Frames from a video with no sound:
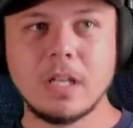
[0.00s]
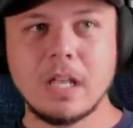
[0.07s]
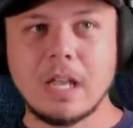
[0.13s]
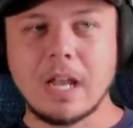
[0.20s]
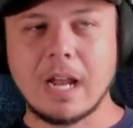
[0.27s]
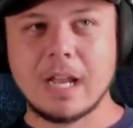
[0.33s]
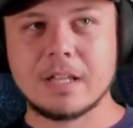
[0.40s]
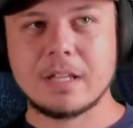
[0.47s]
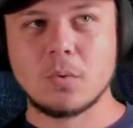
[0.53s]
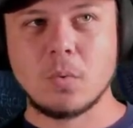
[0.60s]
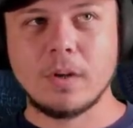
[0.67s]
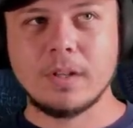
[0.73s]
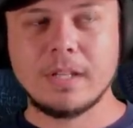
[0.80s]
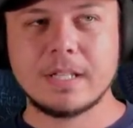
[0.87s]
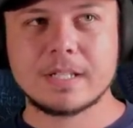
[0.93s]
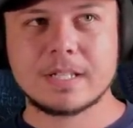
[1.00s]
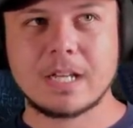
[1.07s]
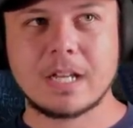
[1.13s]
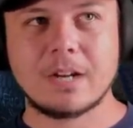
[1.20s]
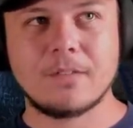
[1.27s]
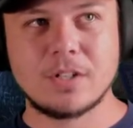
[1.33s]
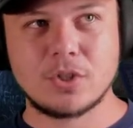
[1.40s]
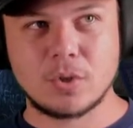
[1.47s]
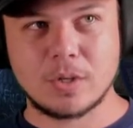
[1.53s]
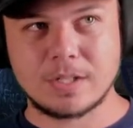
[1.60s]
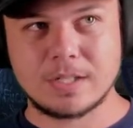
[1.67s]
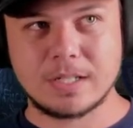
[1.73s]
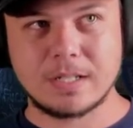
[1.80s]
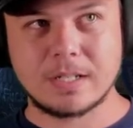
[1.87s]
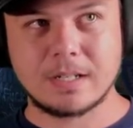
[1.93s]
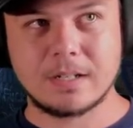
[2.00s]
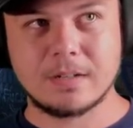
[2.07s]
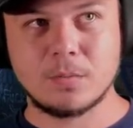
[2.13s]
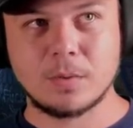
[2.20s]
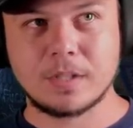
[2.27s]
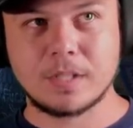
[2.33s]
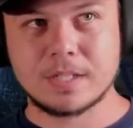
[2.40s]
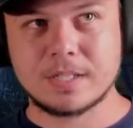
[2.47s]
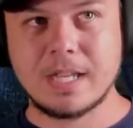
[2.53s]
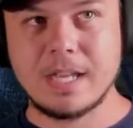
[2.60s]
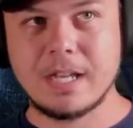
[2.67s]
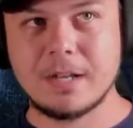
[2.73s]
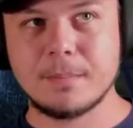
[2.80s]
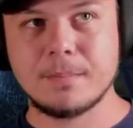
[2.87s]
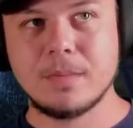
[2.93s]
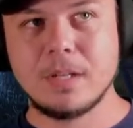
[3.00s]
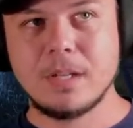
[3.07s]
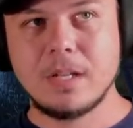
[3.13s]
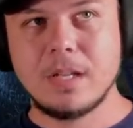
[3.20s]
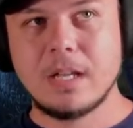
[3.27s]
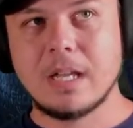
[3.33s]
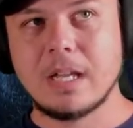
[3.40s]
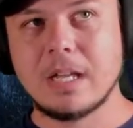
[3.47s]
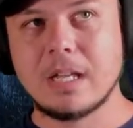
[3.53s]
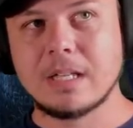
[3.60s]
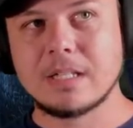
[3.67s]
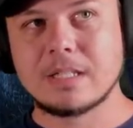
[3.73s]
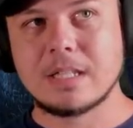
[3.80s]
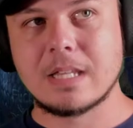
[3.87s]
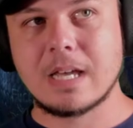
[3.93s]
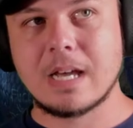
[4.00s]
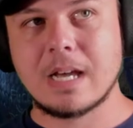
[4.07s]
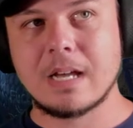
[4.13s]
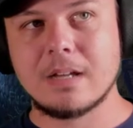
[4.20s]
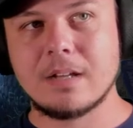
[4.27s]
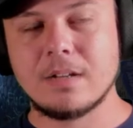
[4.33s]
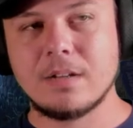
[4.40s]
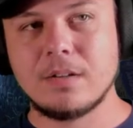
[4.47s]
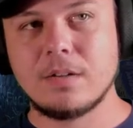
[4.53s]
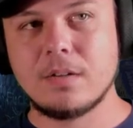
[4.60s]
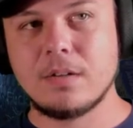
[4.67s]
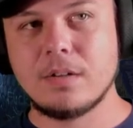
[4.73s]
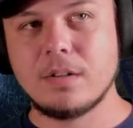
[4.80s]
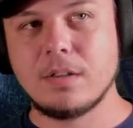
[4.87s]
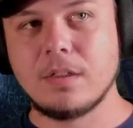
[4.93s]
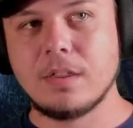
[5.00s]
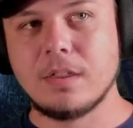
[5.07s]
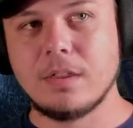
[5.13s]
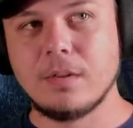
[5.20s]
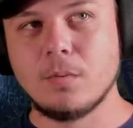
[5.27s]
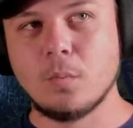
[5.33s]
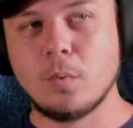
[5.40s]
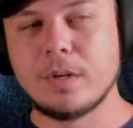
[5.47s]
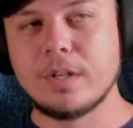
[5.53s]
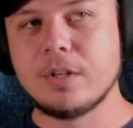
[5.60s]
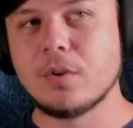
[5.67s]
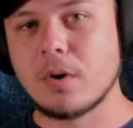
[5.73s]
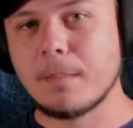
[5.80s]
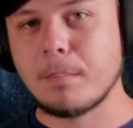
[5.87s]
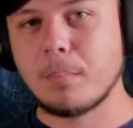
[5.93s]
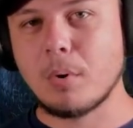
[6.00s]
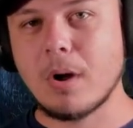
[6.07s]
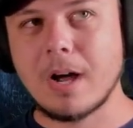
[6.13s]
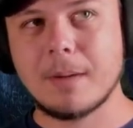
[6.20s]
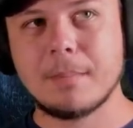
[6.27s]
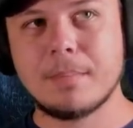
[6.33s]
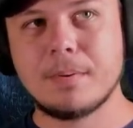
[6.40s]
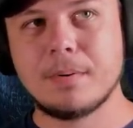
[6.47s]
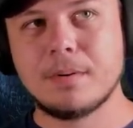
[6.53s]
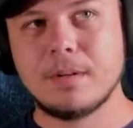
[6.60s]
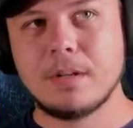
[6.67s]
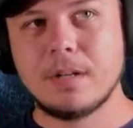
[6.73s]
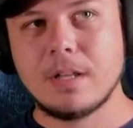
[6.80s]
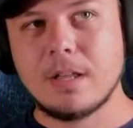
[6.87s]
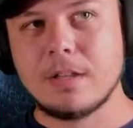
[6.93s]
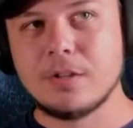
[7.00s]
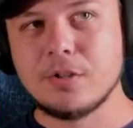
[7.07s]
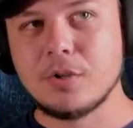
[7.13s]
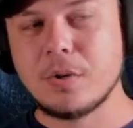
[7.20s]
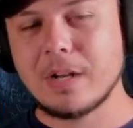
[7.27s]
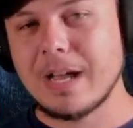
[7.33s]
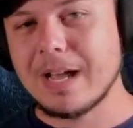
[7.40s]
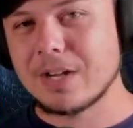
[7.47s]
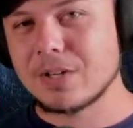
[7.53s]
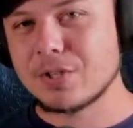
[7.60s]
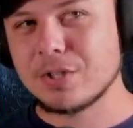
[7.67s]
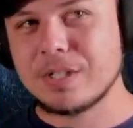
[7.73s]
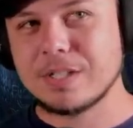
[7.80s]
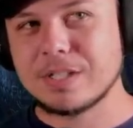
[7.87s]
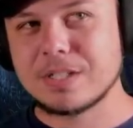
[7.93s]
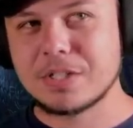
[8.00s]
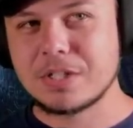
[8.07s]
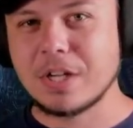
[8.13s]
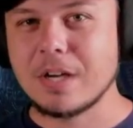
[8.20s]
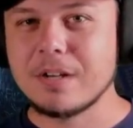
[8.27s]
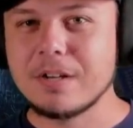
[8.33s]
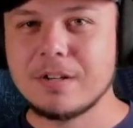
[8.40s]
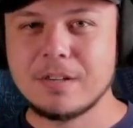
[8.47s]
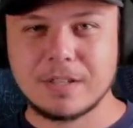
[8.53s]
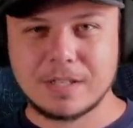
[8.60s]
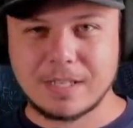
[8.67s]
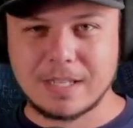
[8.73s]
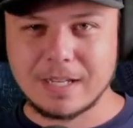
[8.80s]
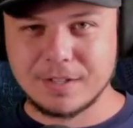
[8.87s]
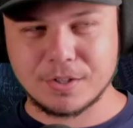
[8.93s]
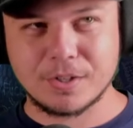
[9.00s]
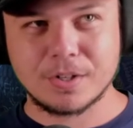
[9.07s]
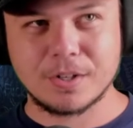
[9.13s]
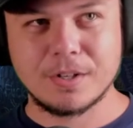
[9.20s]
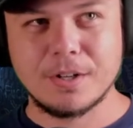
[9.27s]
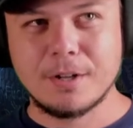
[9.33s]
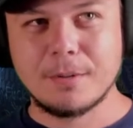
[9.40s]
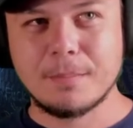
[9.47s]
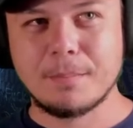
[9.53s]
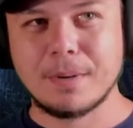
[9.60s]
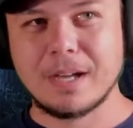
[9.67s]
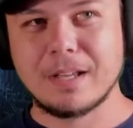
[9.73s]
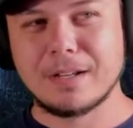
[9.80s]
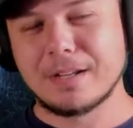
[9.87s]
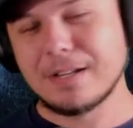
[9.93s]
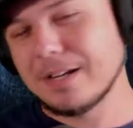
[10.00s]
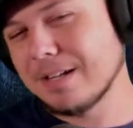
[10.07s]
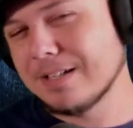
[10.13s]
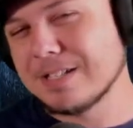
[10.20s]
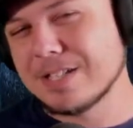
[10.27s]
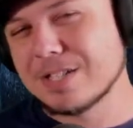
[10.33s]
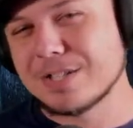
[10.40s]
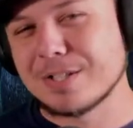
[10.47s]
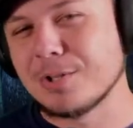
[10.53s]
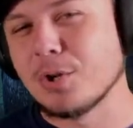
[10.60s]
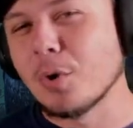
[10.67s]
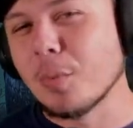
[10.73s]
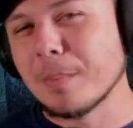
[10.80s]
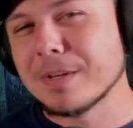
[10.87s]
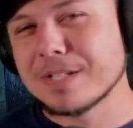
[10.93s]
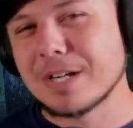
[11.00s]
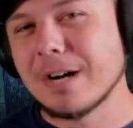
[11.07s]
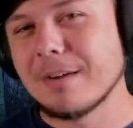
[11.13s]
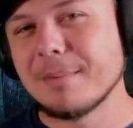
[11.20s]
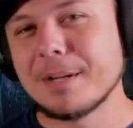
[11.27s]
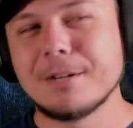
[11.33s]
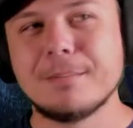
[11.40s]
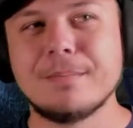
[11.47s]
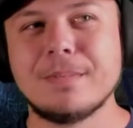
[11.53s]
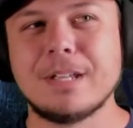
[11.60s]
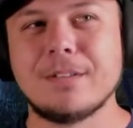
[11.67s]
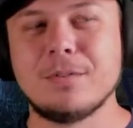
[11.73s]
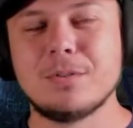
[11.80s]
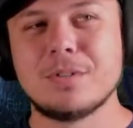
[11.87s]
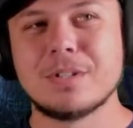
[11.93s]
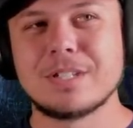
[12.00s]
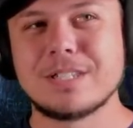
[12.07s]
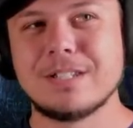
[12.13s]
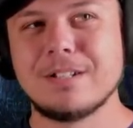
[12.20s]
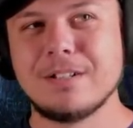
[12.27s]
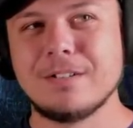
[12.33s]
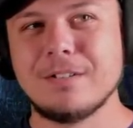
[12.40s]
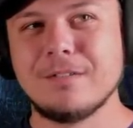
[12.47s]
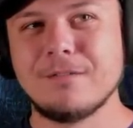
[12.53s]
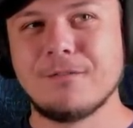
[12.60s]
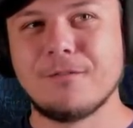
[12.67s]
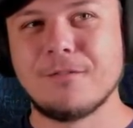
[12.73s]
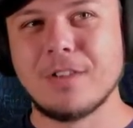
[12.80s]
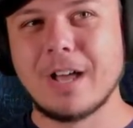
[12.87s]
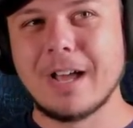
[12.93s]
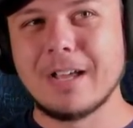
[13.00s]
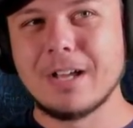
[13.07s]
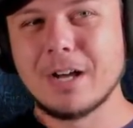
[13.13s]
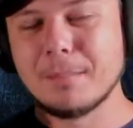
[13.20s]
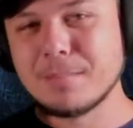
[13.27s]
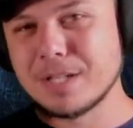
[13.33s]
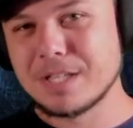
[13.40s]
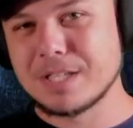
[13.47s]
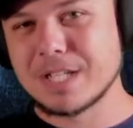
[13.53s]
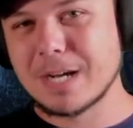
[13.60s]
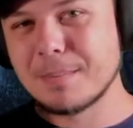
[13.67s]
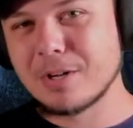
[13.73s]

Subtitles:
And then one thing that's kind of interesting with this game is that when you're a prop, you can actually stun the killer by essentially Goomba stomping him. If you just fly up to the top of their